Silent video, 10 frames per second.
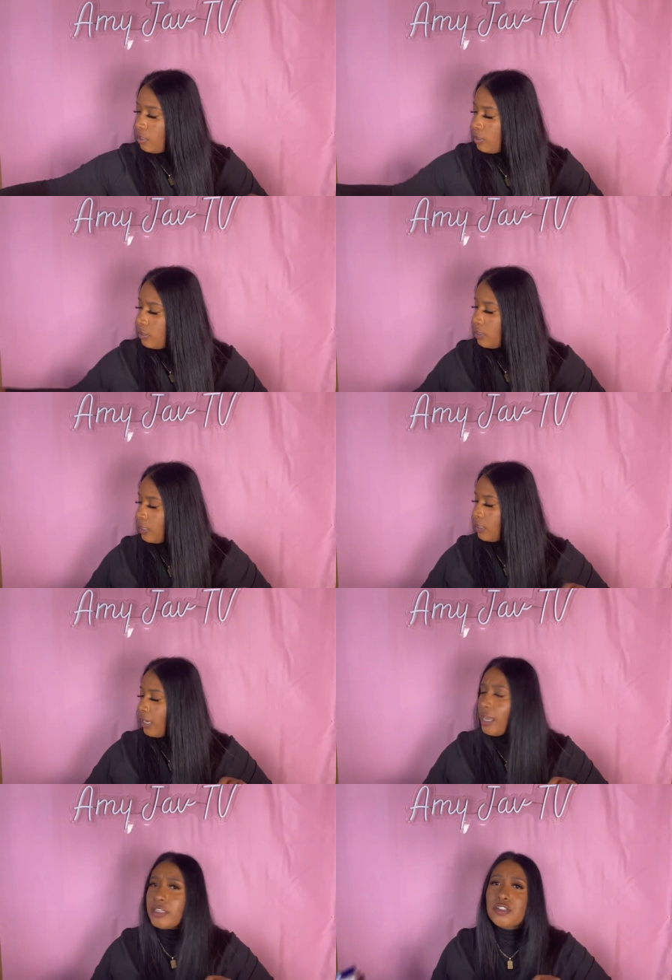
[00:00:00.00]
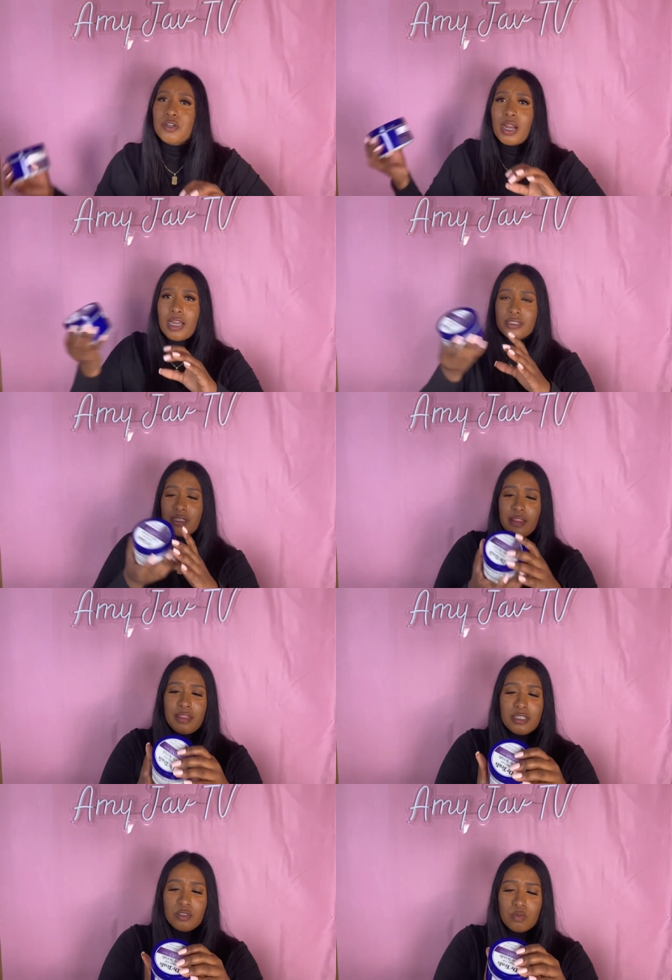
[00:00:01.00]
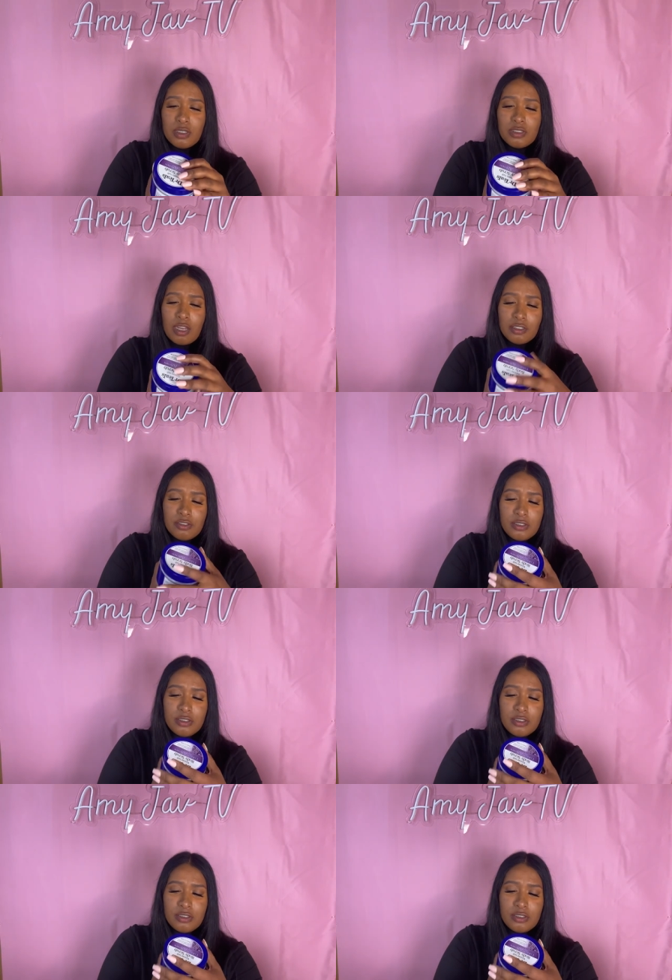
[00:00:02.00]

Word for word: Then I try, I saw this one, Dr.